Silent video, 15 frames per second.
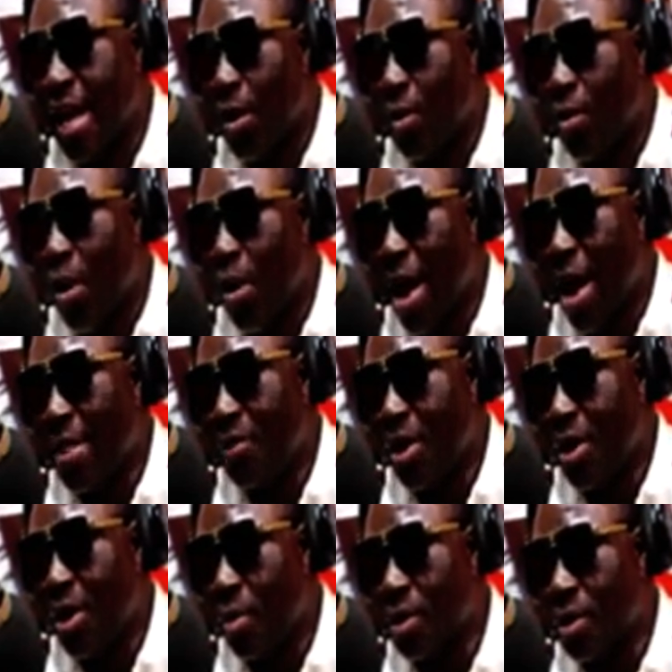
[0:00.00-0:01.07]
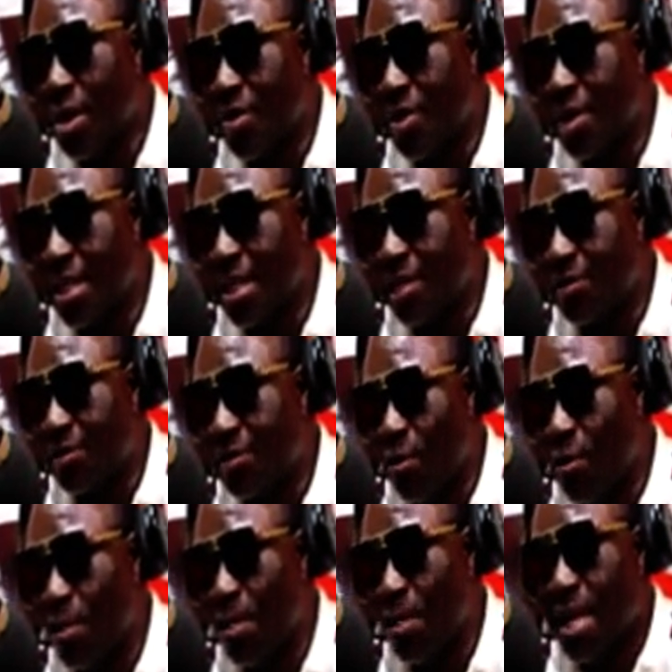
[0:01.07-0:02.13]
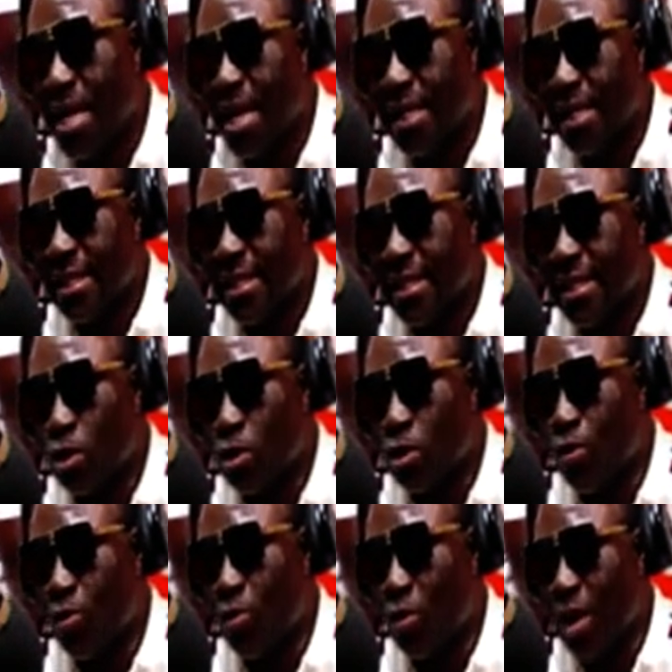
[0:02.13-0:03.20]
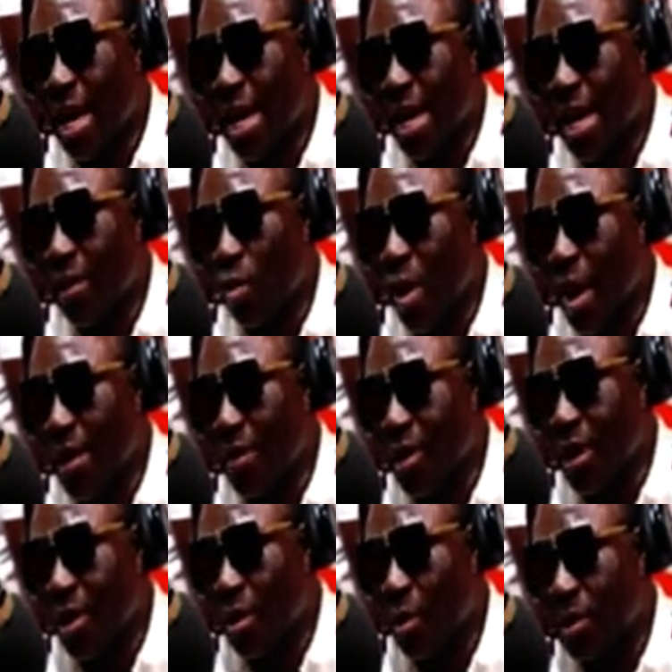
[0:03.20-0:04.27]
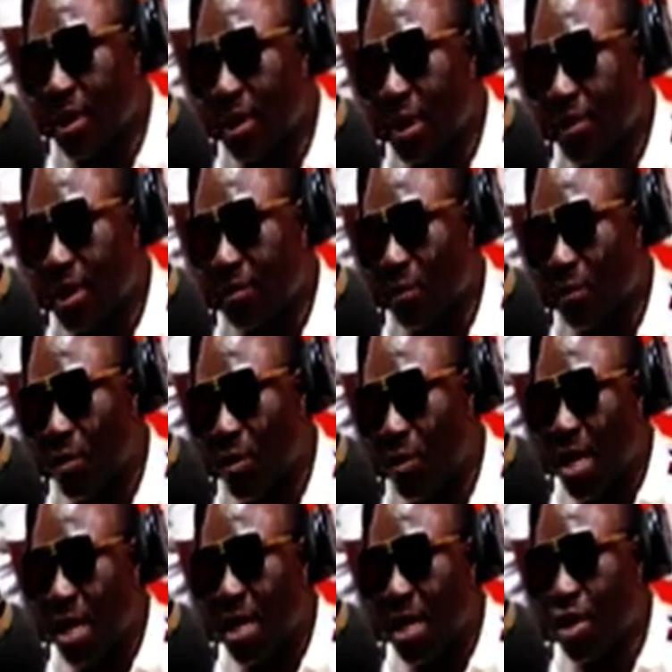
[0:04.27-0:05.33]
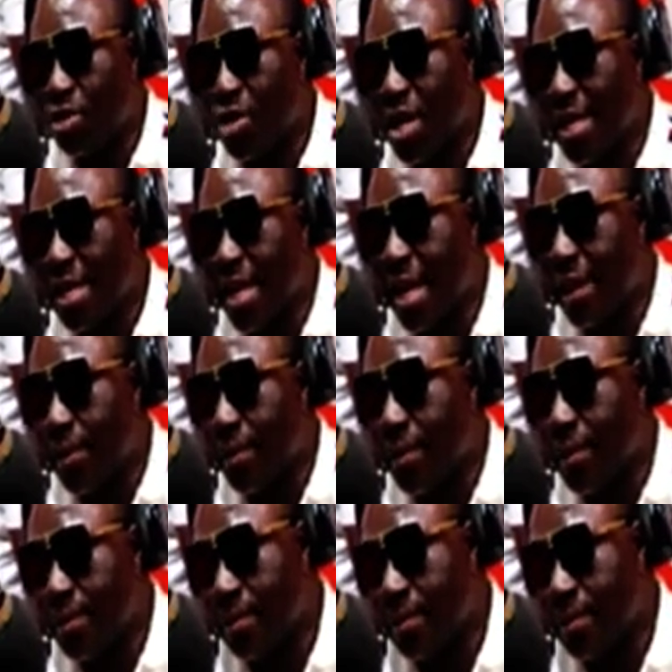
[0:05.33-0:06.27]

one three double zero six four. Zero two four nine one three double zero six four. Yes, she had the hello.